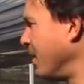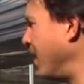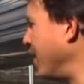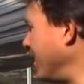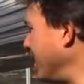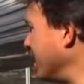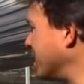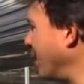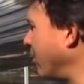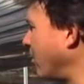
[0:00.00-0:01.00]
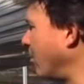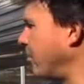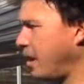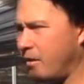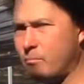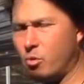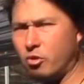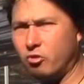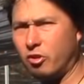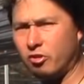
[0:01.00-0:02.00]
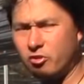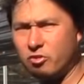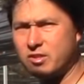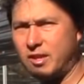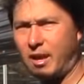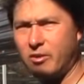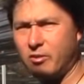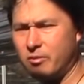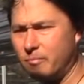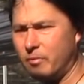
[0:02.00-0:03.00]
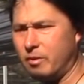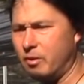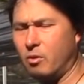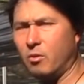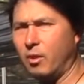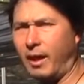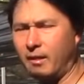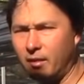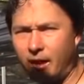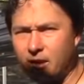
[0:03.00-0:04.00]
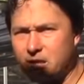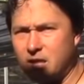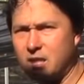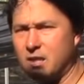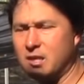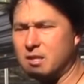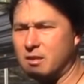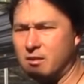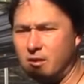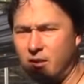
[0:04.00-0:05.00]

and then inside the garden they have more traditional standard, you know, like lettuces and